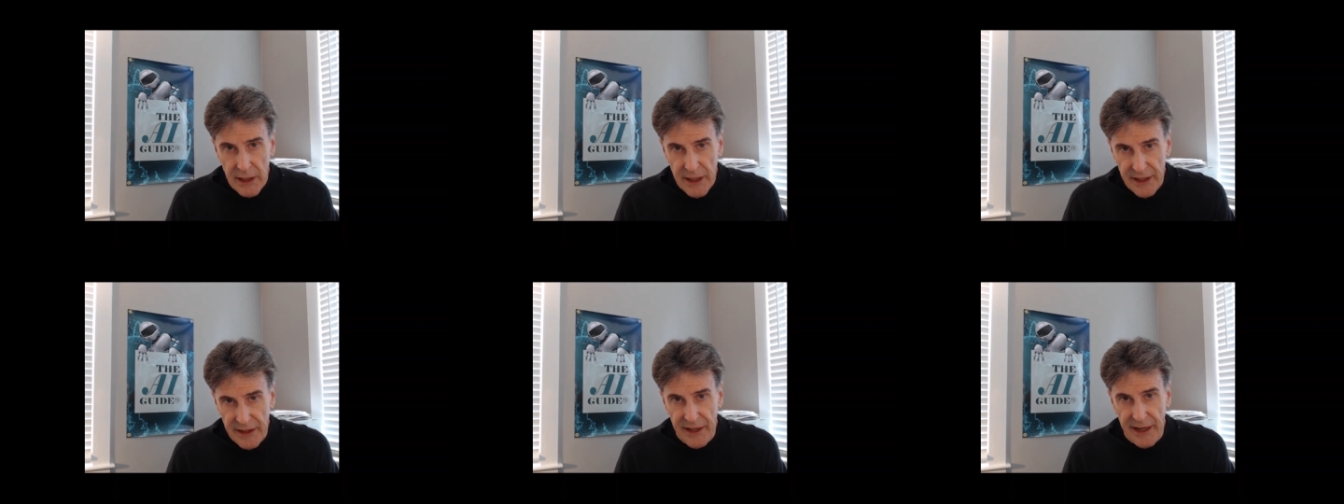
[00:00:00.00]

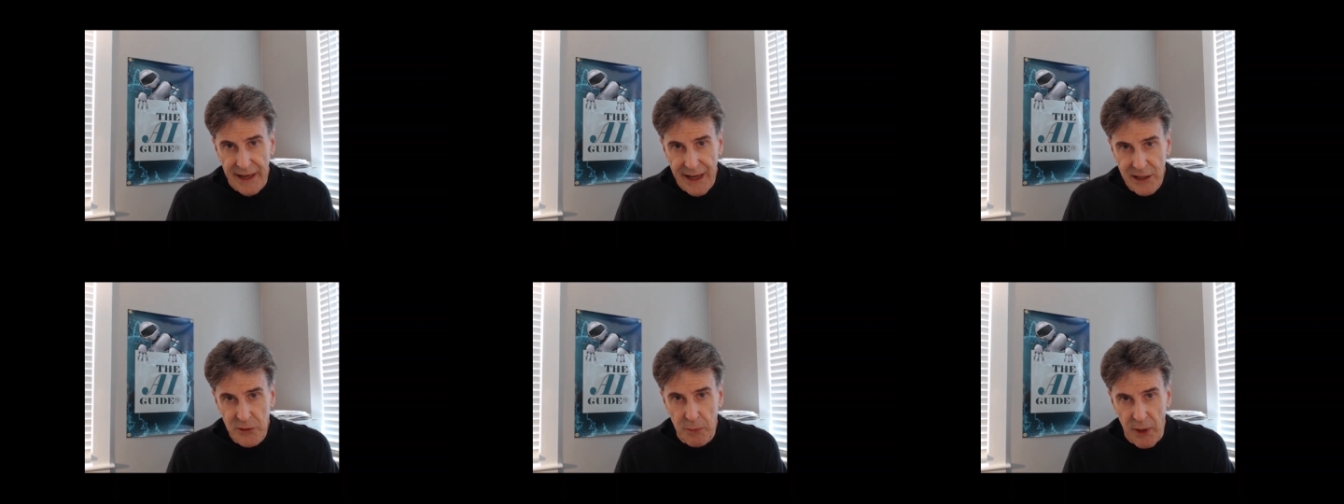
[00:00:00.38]
In the
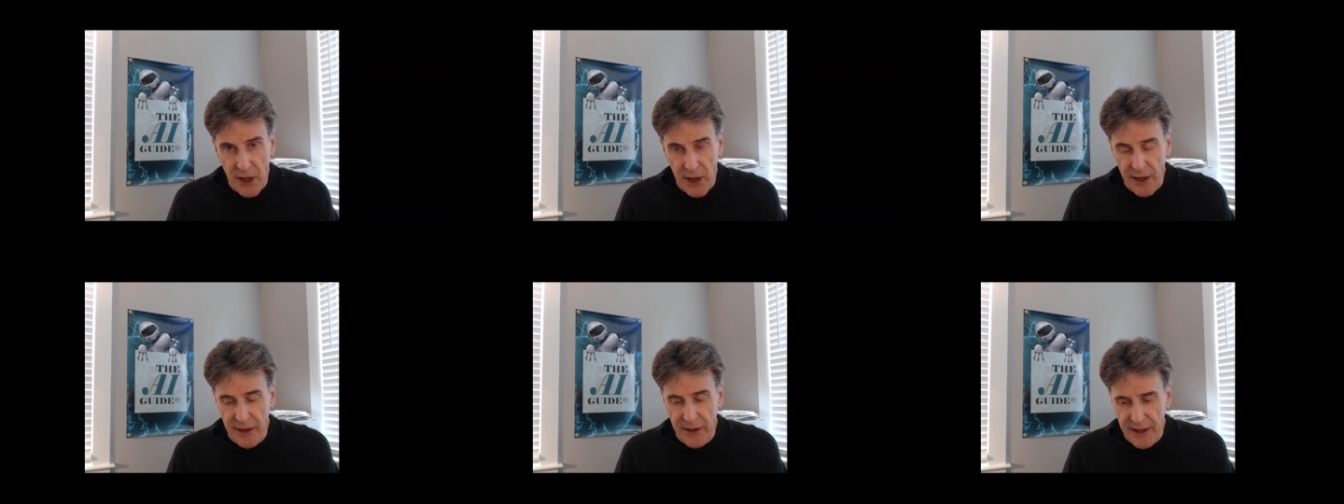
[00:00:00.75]
next
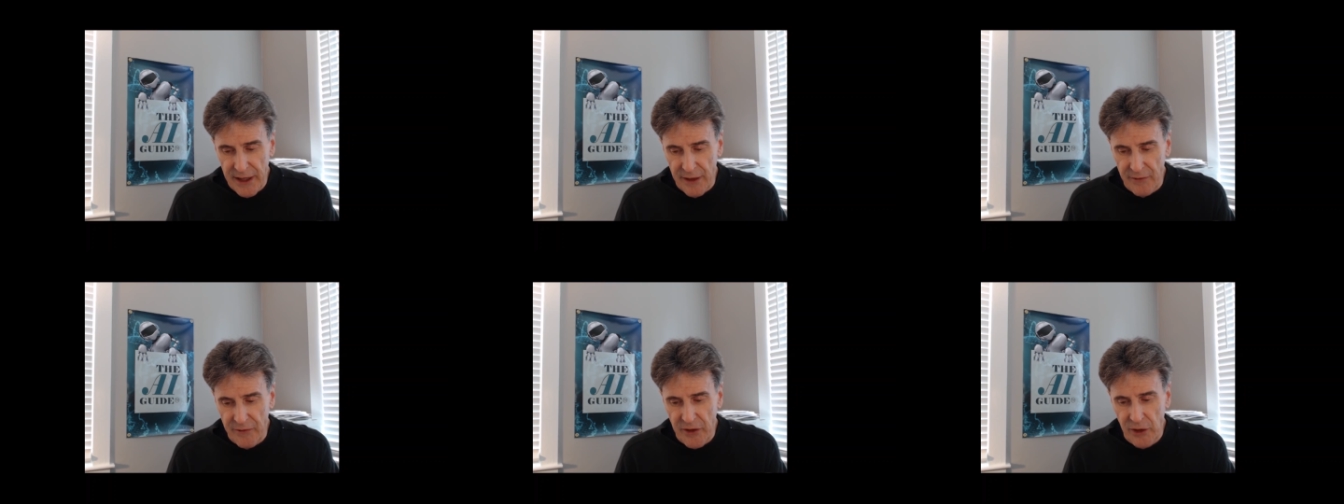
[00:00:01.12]
part of the
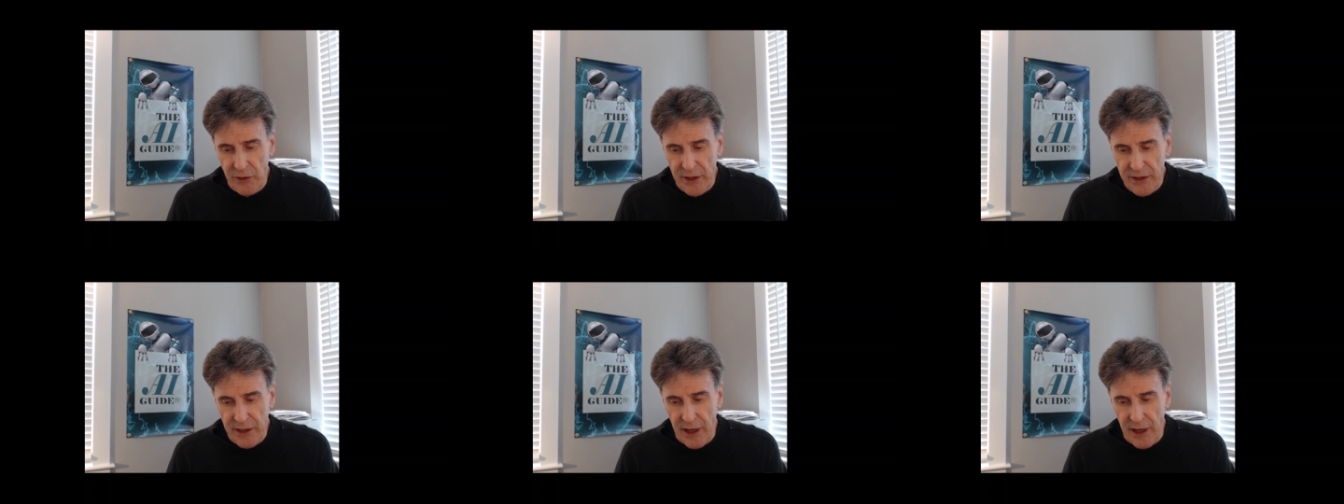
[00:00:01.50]
interview,
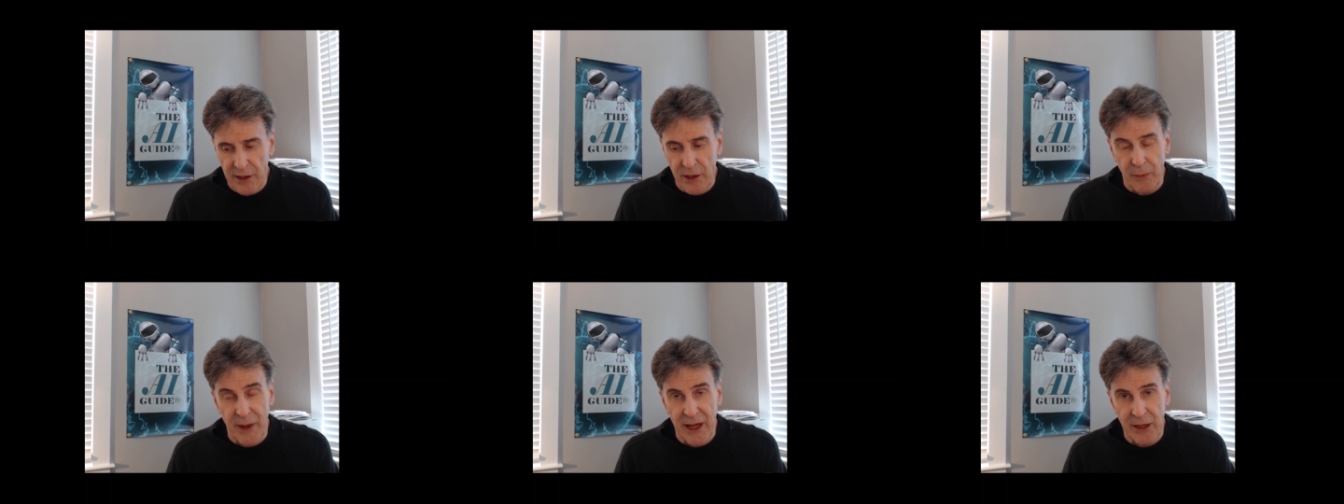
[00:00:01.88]
he
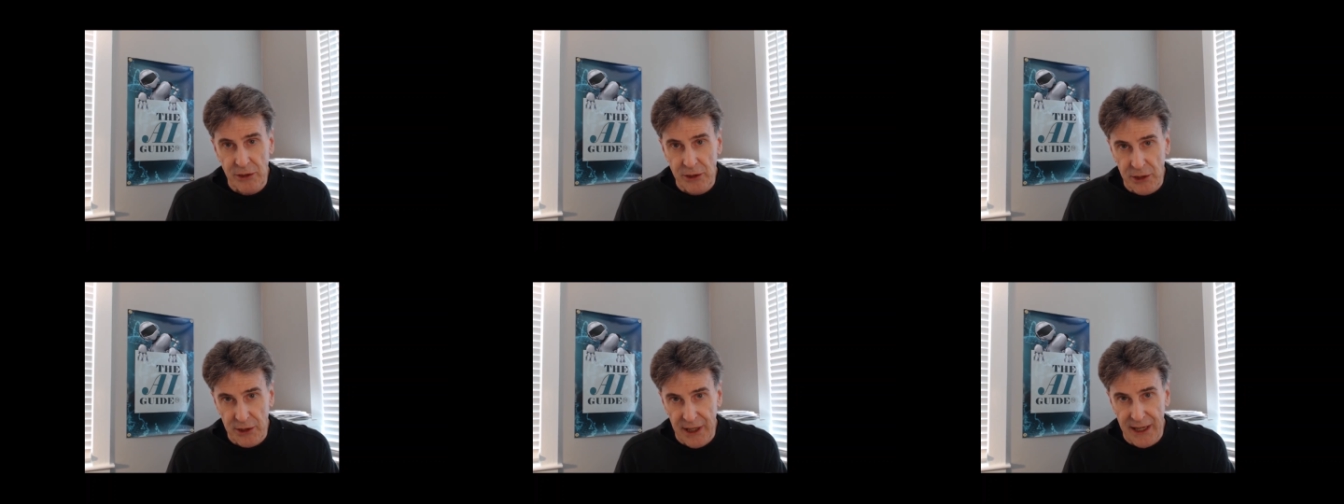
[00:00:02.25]
talked
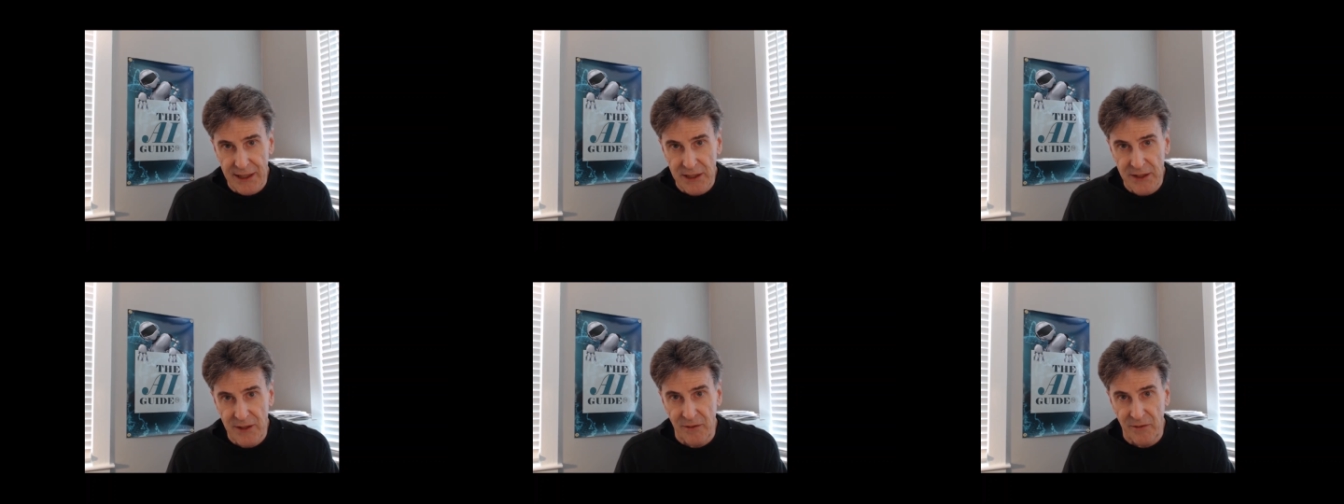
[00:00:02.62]
about
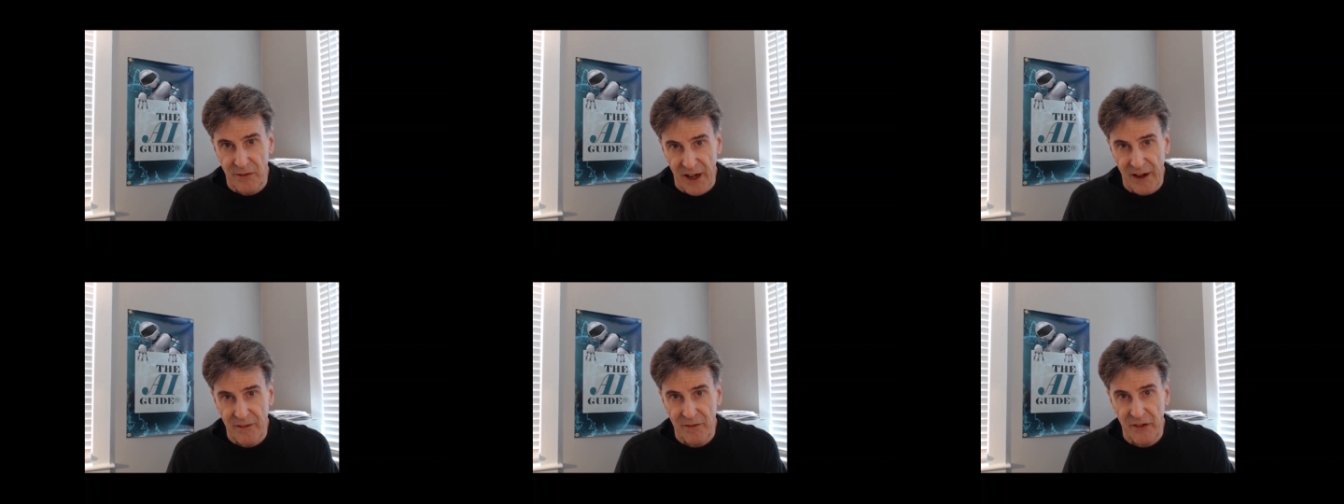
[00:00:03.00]
trust,
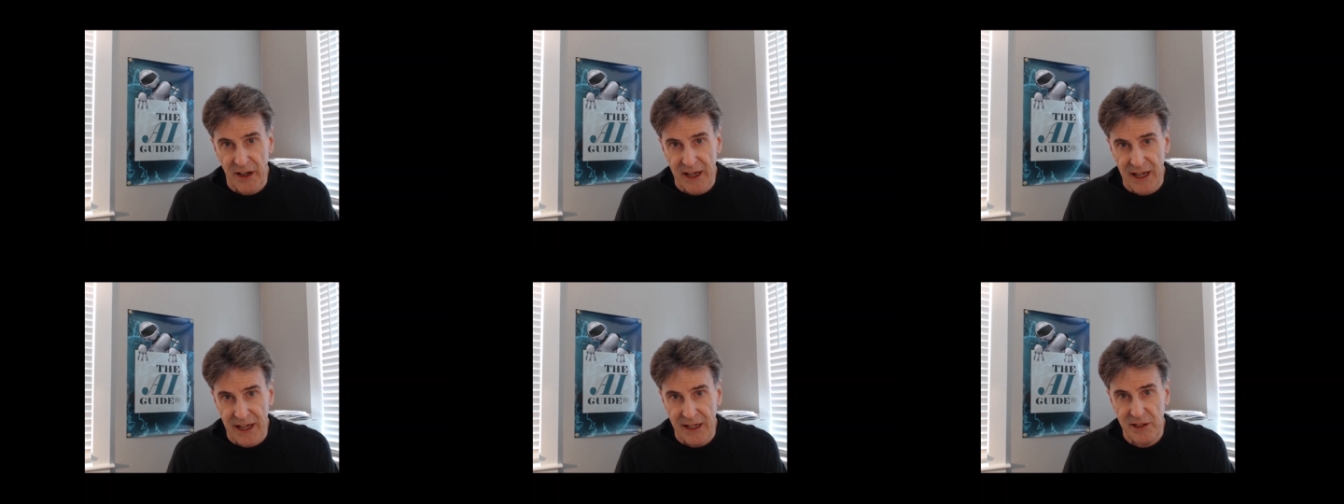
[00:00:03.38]

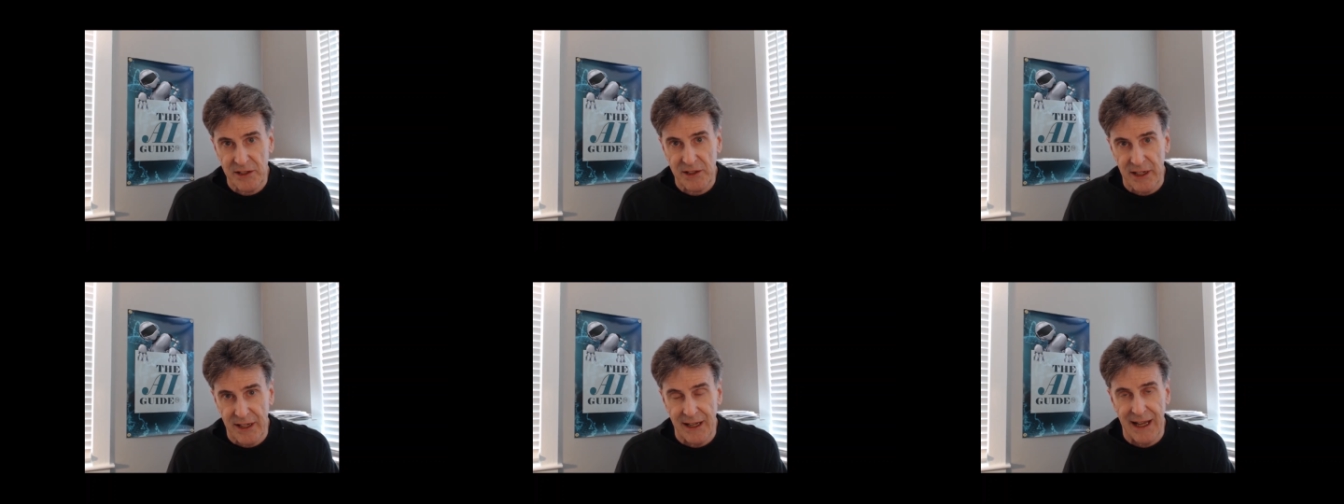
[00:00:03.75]

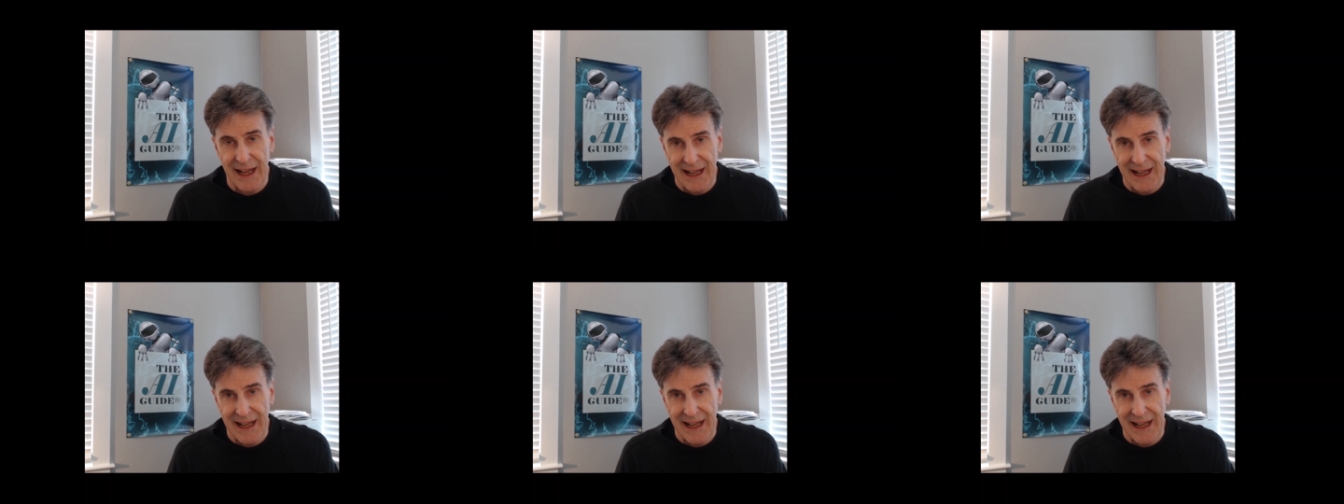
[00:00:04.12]
verification,